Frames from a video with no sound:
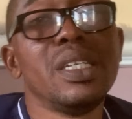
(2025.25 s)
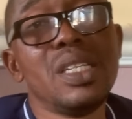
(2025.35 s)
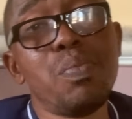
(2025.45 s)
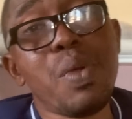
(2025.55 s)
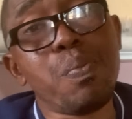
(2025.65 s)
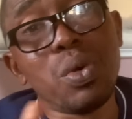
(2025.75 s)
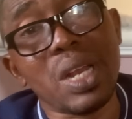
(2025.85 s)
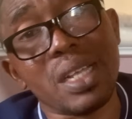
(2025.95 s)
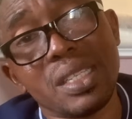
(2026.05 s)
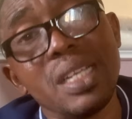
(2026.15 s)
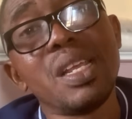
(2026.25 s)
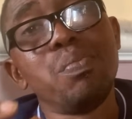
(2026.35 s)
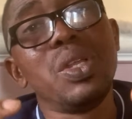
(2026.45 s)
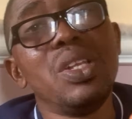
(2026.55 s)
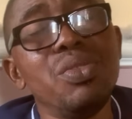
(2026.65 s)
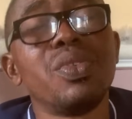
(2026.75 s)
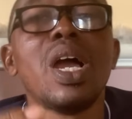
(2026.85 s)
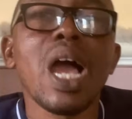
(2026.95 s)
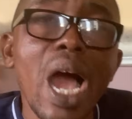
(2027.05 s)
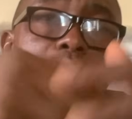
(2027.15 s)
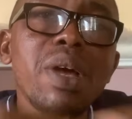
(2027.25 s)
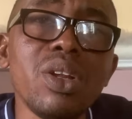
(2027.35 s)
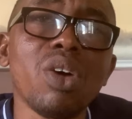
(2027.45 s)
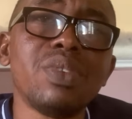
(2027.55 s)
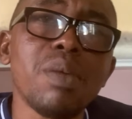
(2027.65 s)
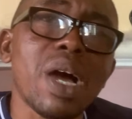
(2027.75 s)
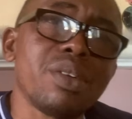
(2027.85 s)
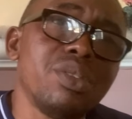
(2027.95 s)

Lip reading: The people that say they believe, how many of them are